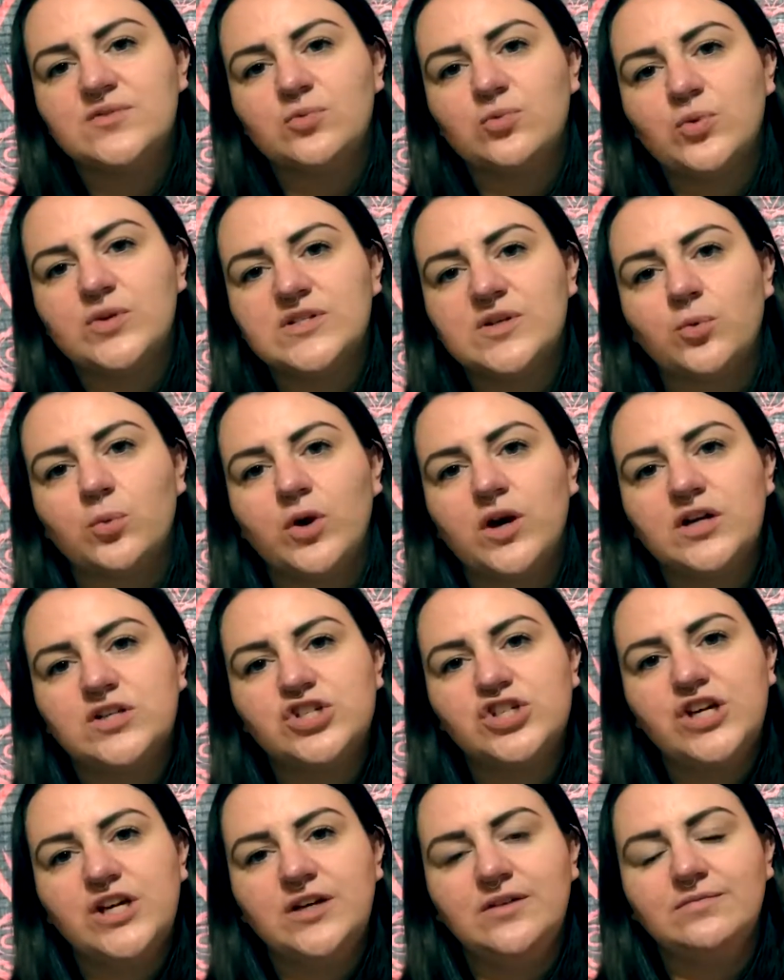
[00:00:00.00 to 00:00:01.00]
was a
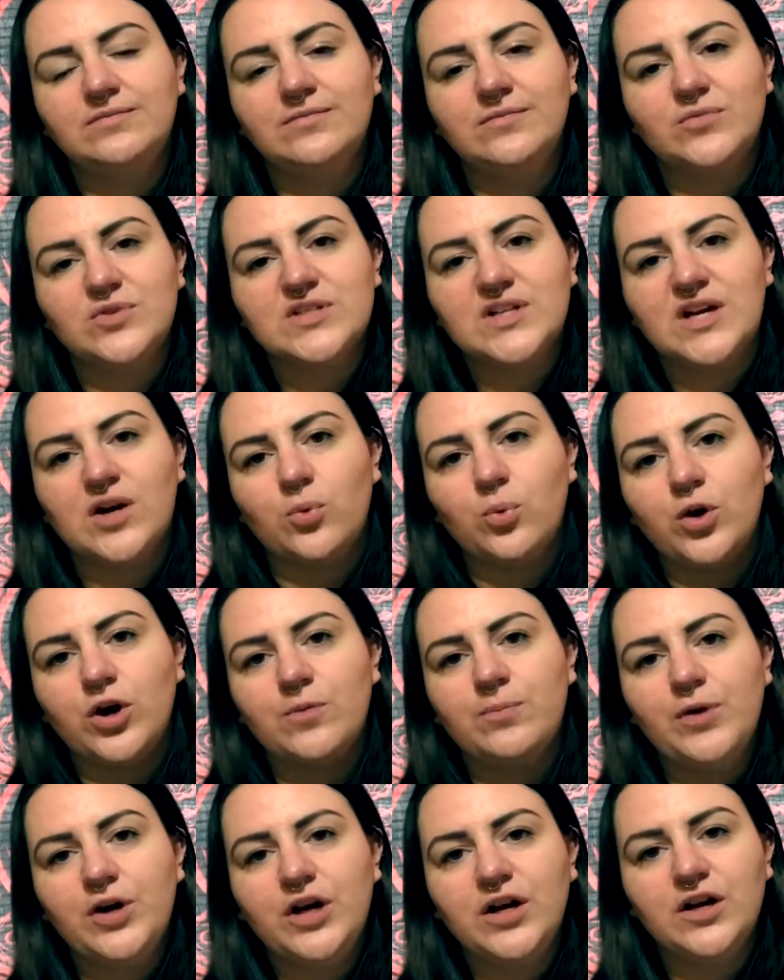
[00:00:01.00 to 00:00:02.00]
worksheet, was like a
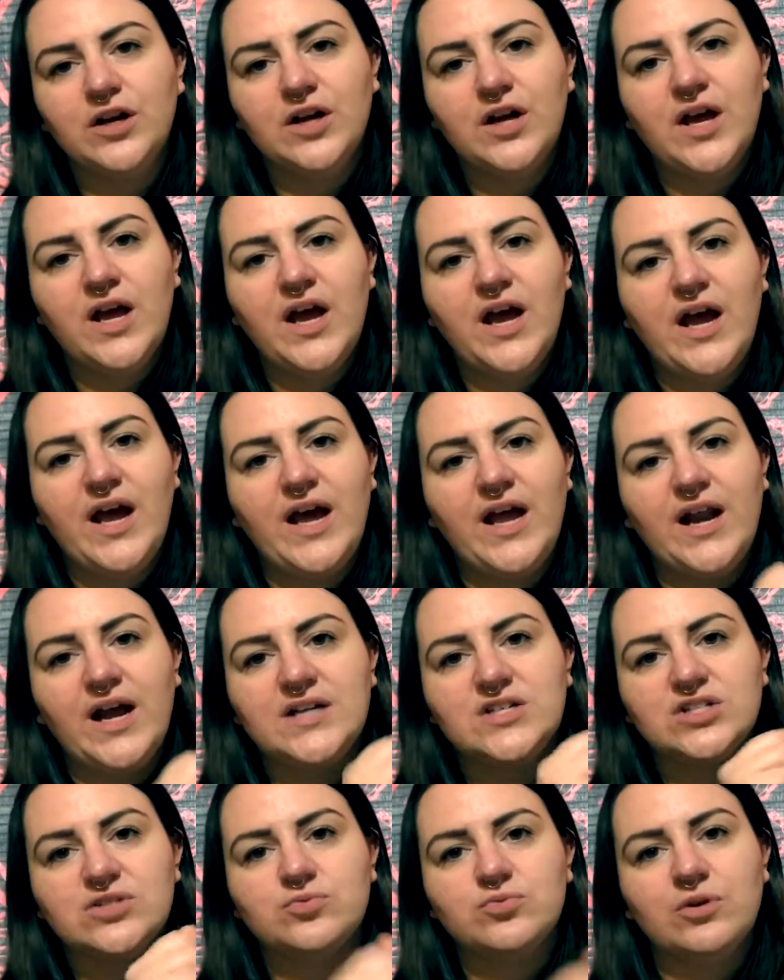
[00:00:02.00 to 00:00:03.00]
workbook, and I
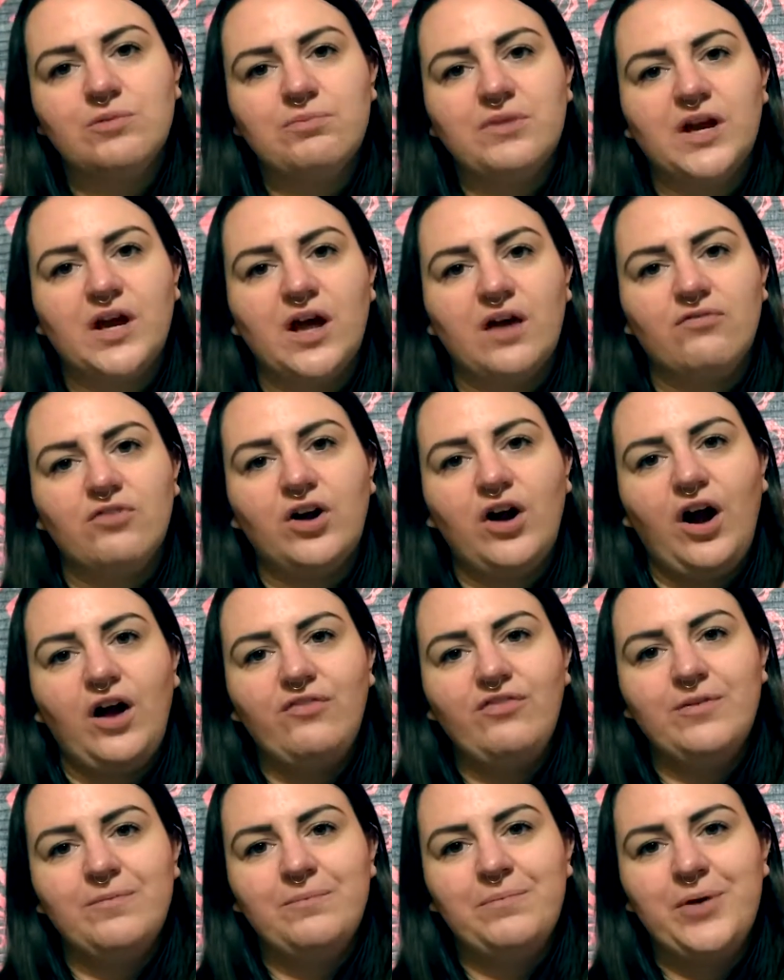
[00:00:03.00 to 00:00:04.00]
just ripped the cover
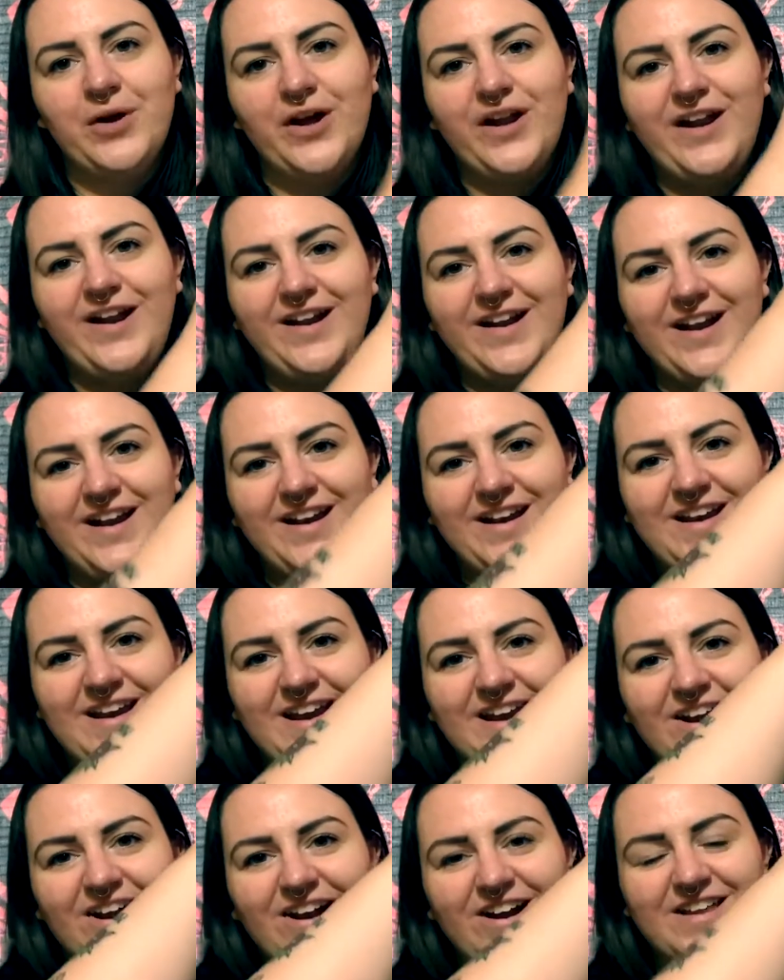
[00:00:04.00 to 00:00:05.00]
off and put it in
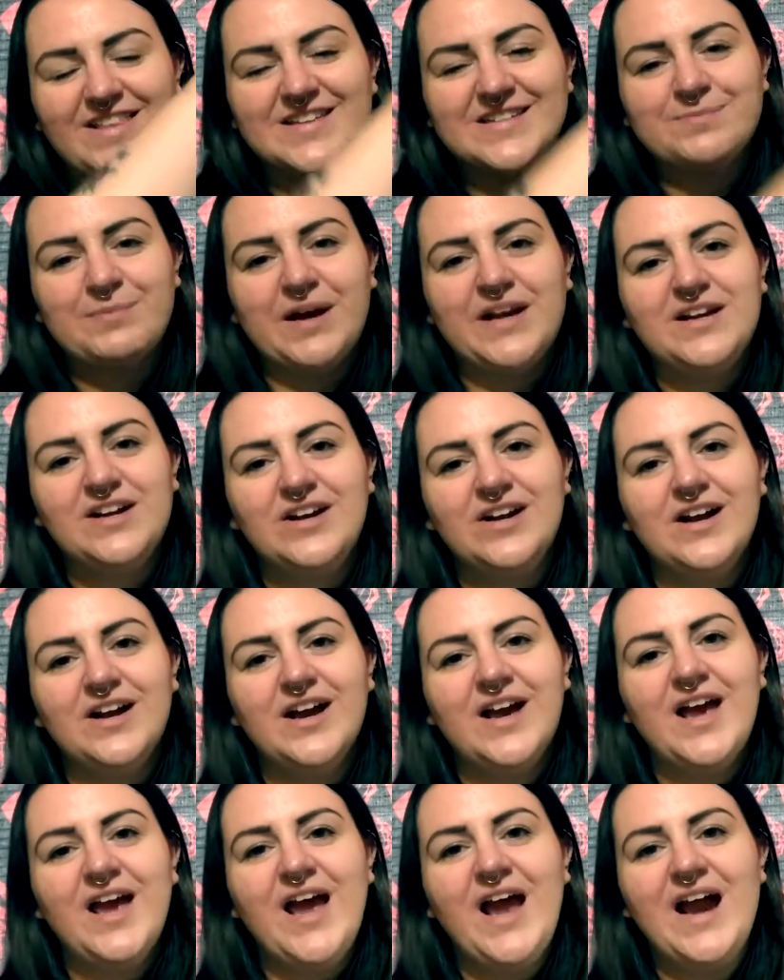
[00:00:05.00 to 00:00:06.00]
here in this binder,
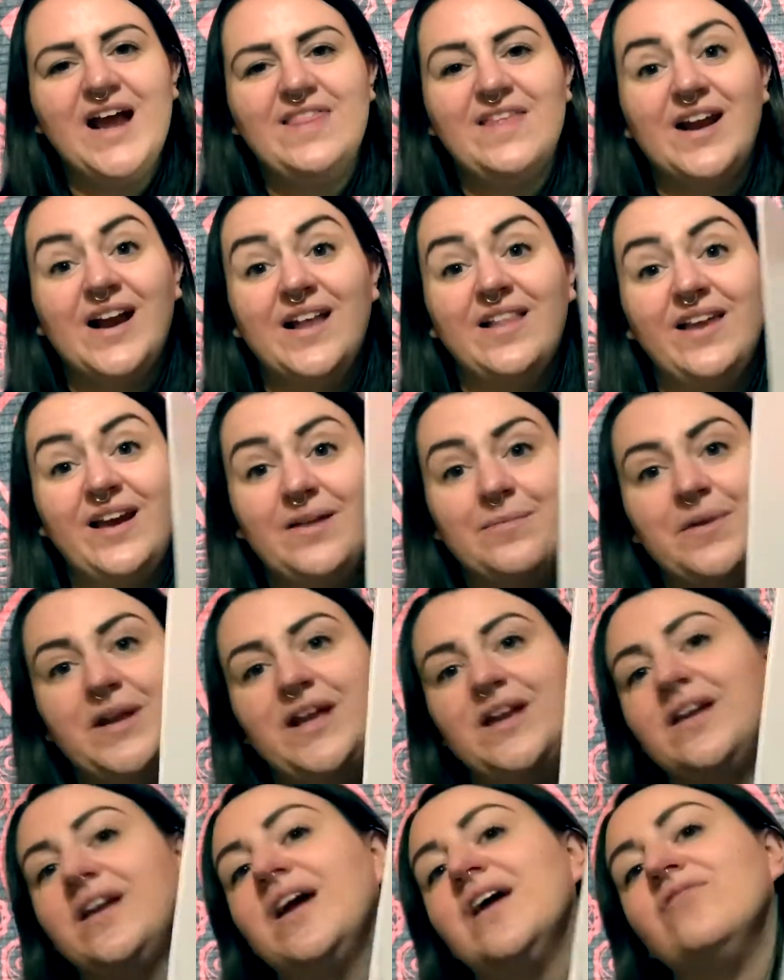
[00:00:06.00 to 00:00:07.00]
and then I
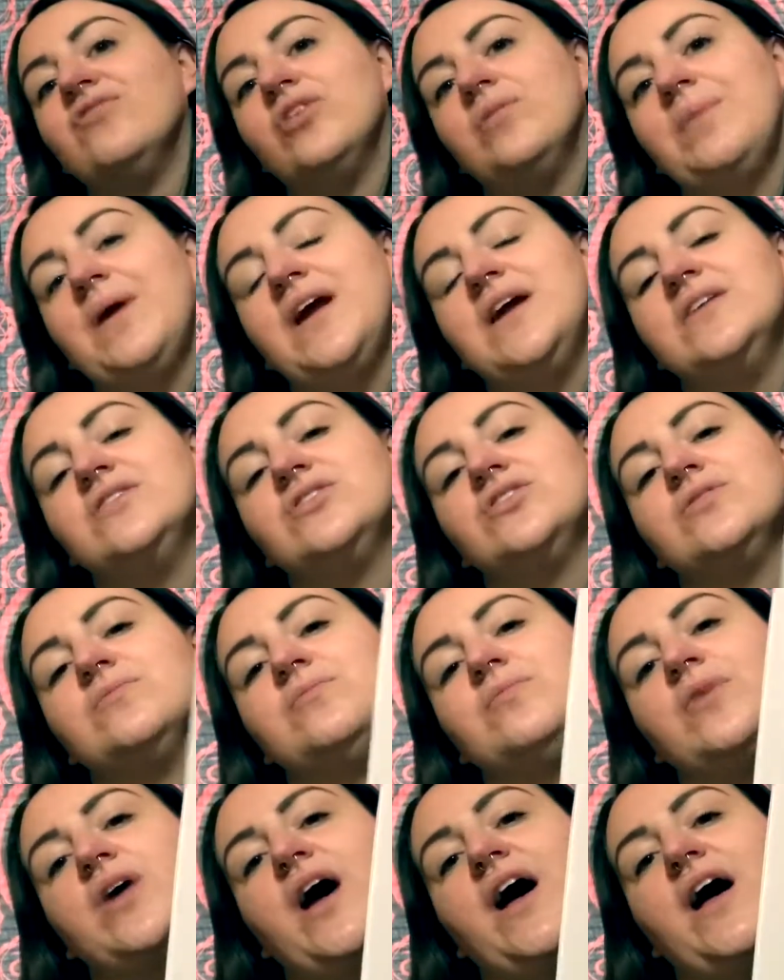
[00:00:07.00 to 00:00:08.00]
laminated every page.
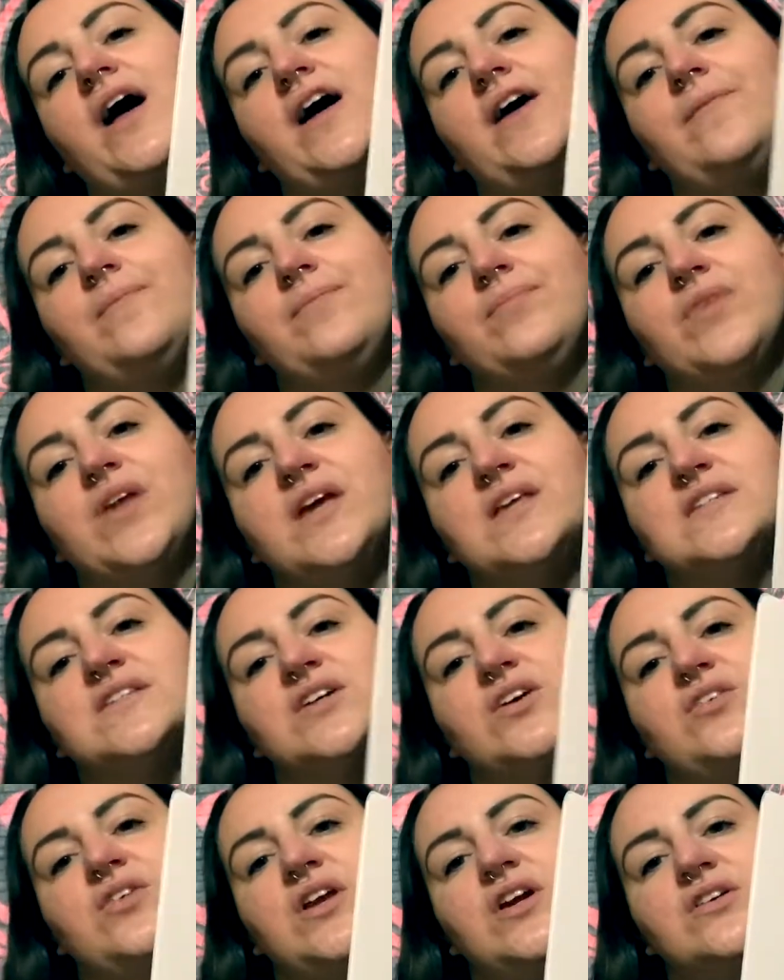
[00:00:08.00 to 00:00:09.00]
And
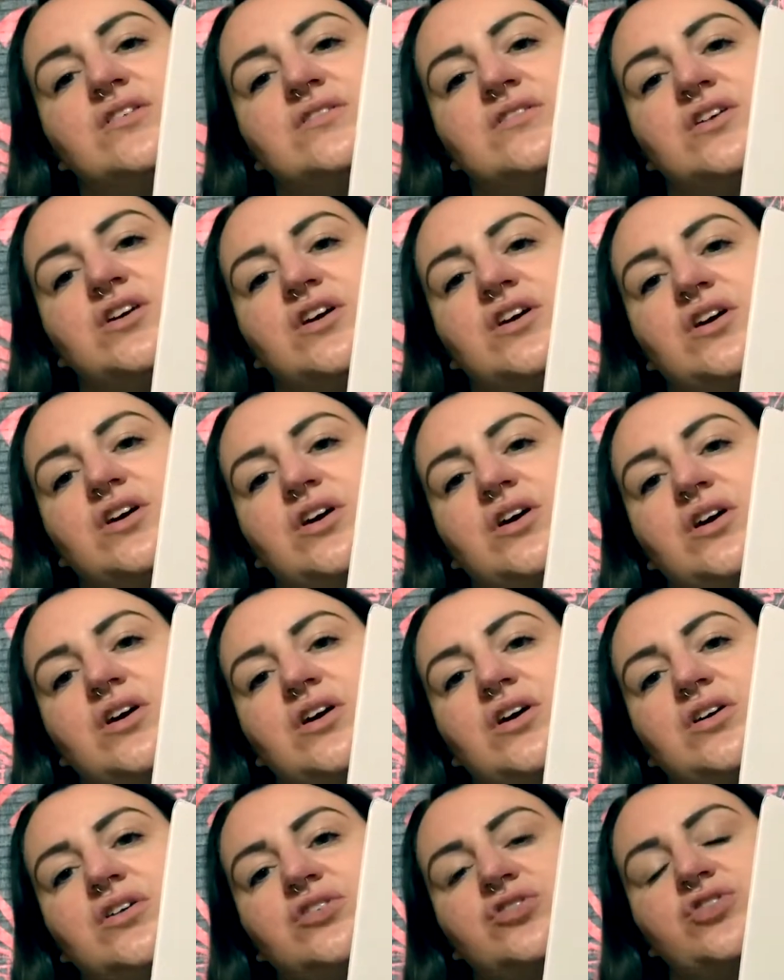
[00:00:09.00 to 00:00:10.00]
so here's her
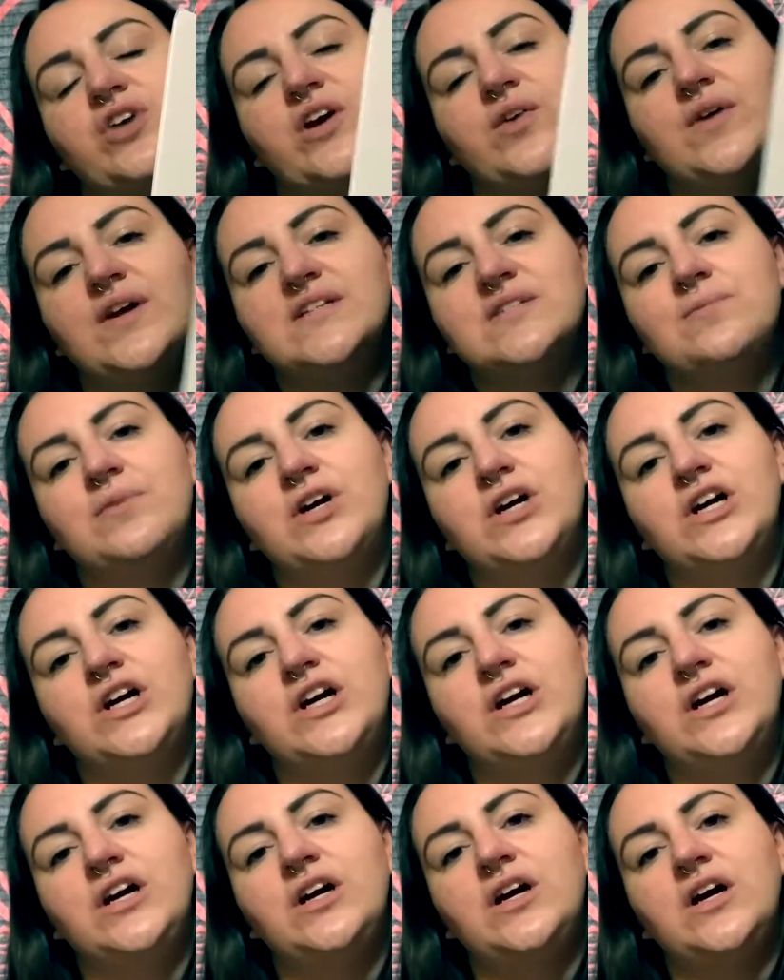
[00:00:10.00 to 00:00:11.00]
dry erase
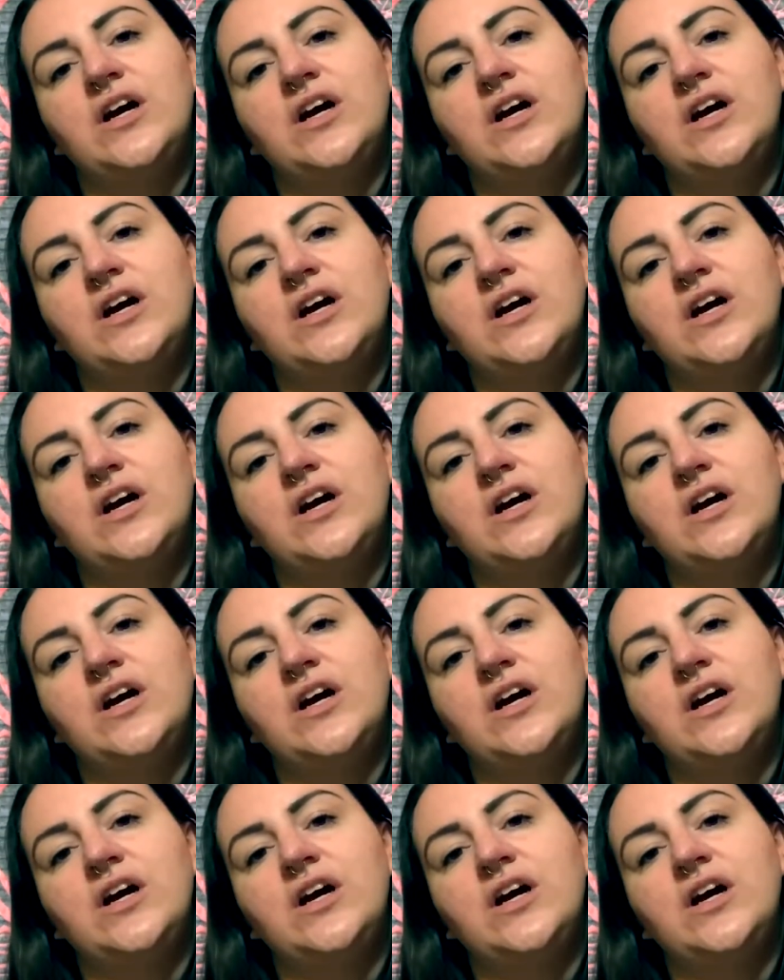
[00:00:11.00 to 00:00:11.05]
marker,